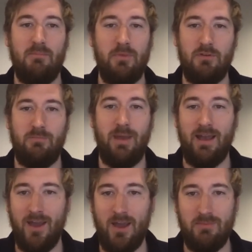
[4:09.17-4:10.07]
I moved
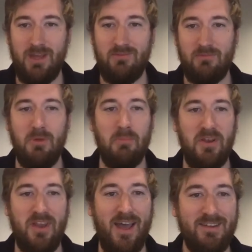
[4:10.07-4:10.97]
back home in with mum
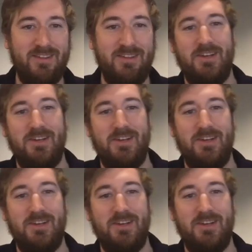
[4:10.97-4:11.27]
and dad,